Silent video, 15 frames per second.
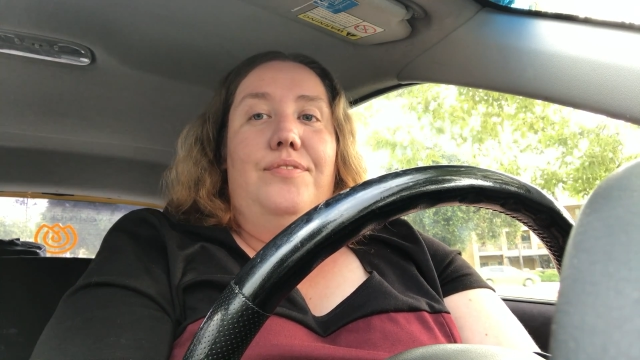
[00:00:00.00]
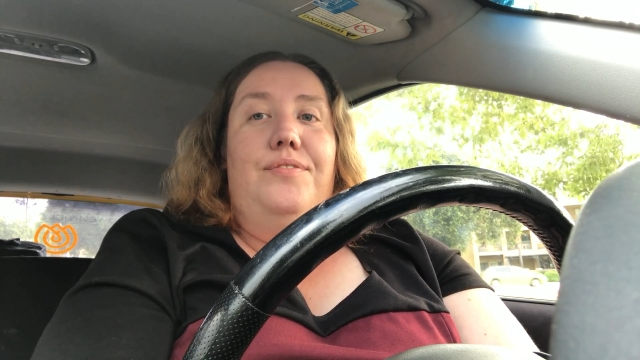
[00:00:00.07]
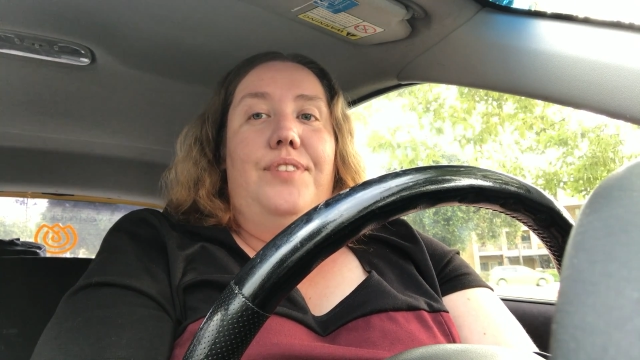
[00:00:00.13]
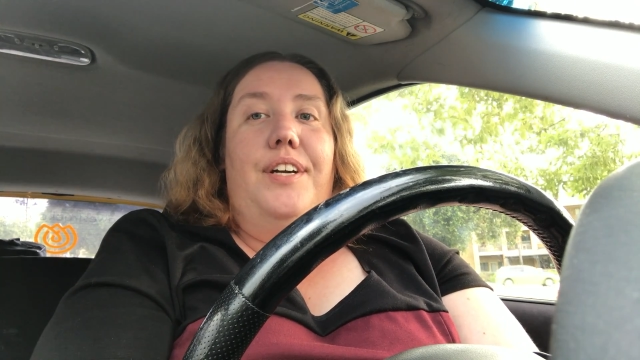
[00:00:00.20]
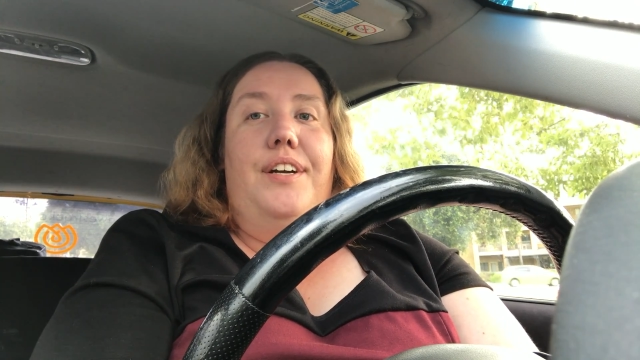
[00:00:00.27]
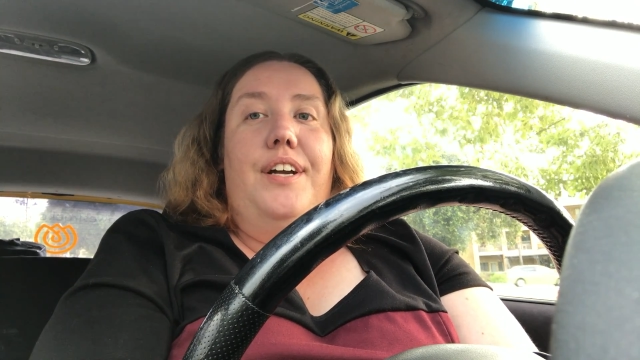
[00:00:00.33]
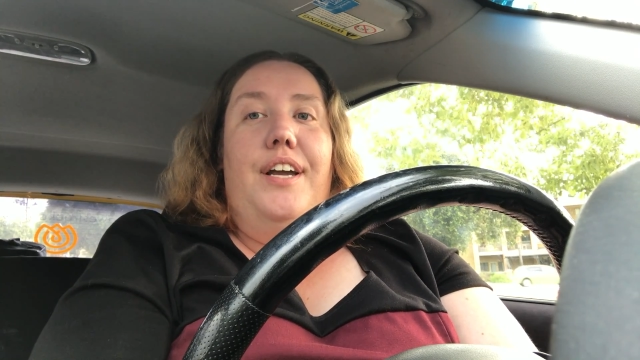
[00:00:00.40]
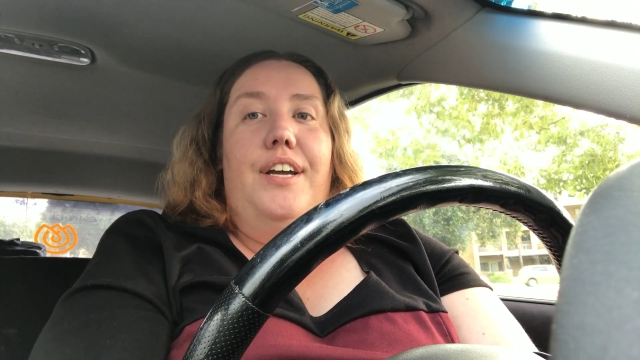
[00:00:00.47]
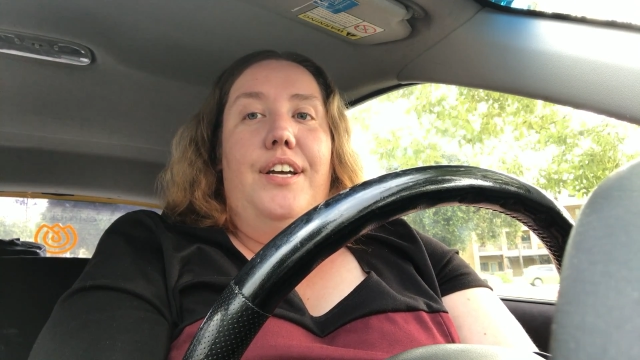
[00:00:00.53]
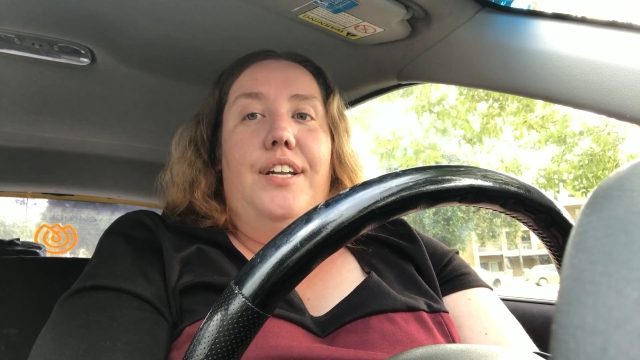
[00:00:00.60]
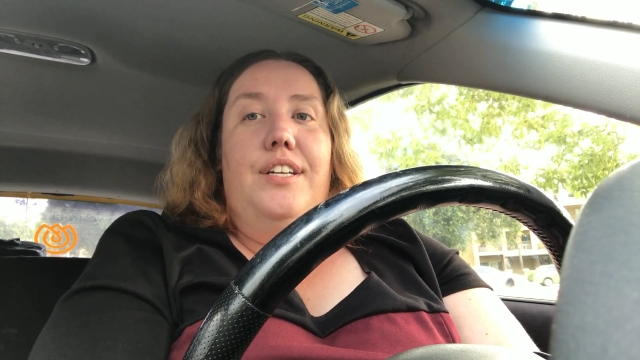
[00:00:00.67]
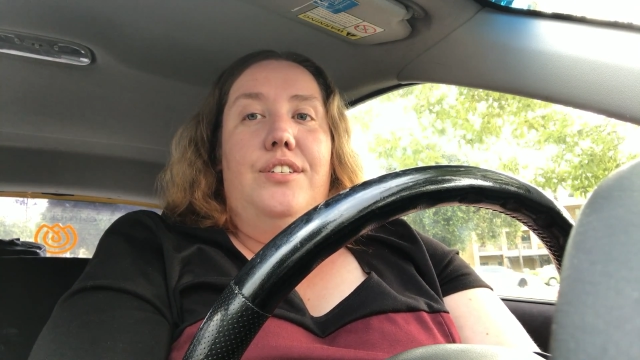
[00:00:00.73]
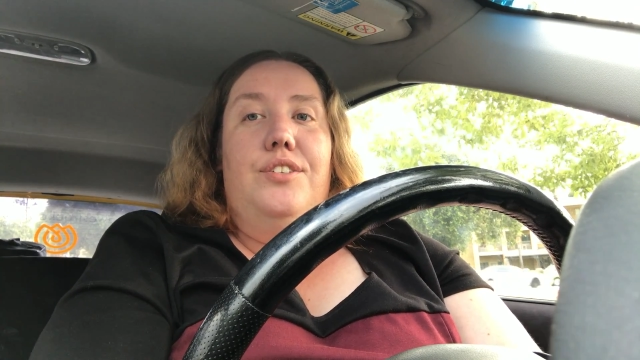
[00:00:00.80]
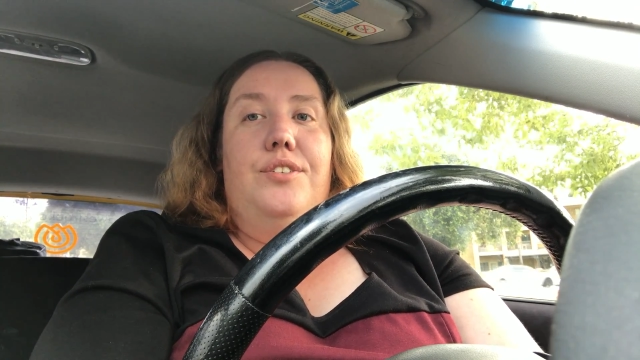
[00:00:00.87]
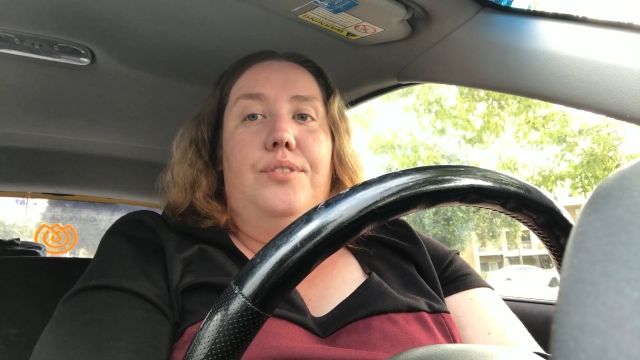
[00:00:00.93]
very
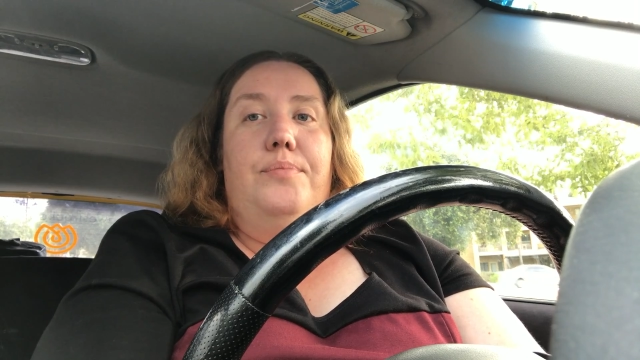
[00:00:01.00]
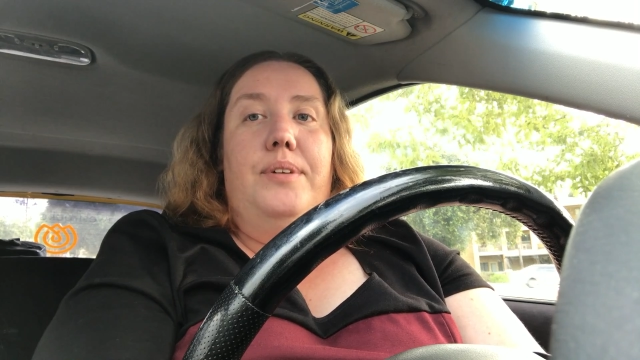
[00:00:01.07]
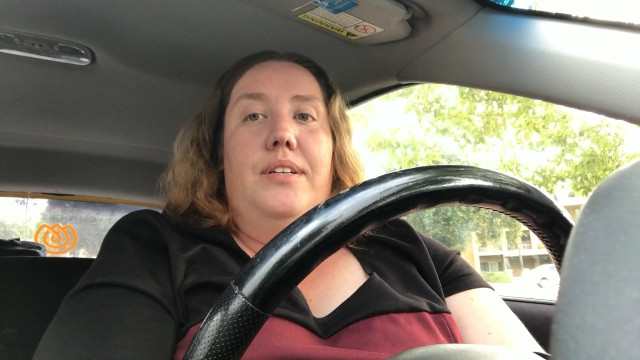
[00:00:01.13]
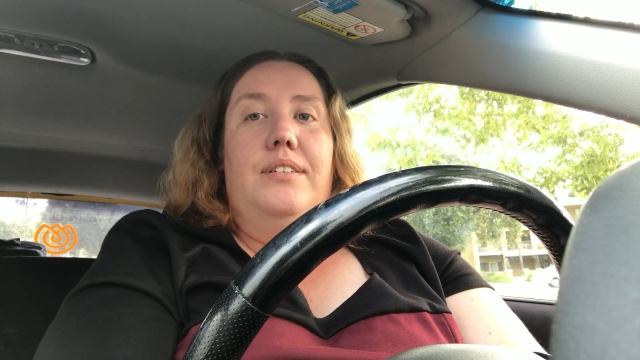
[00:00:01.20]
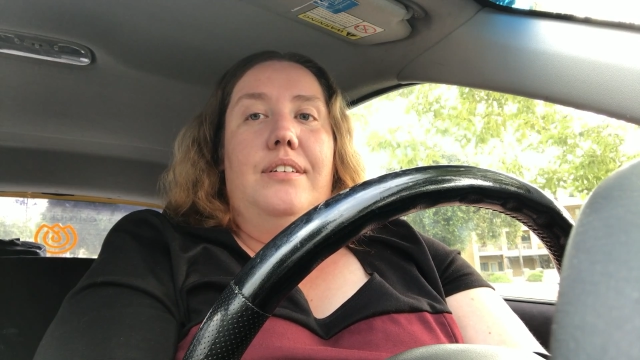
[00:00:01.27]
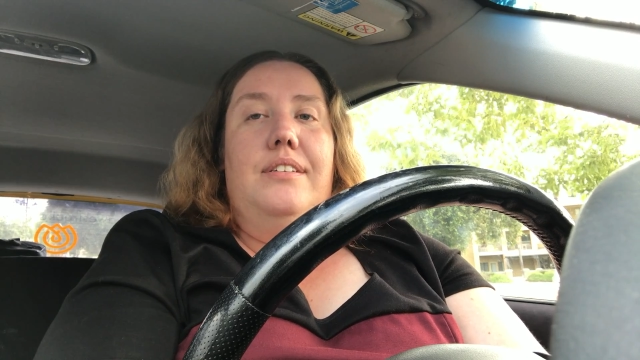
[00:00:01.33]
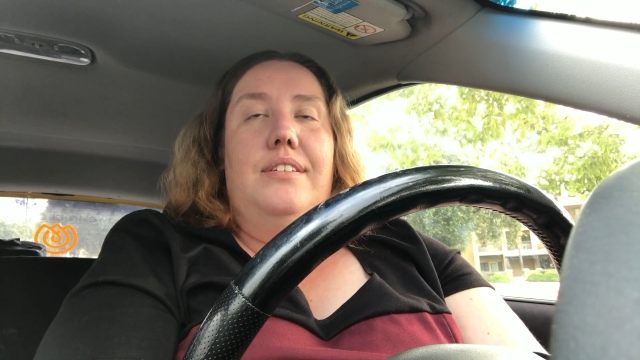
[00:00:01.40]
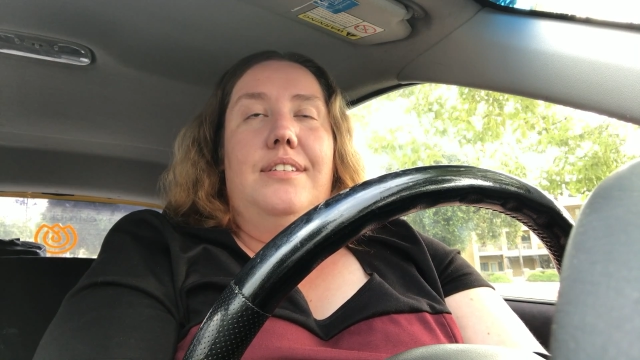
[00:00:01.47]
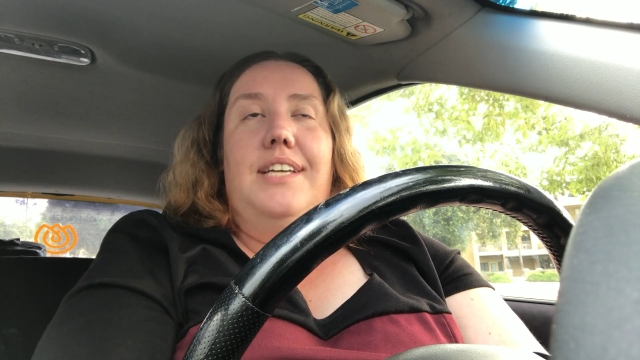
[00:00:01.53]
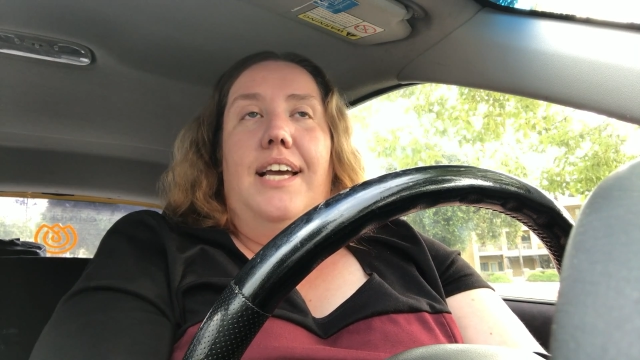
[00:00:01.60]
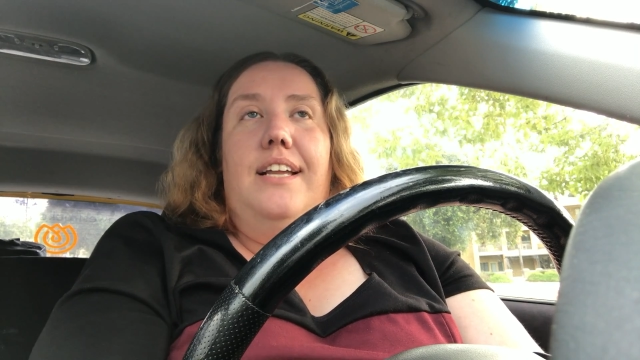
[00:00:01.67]
good instrumentalist,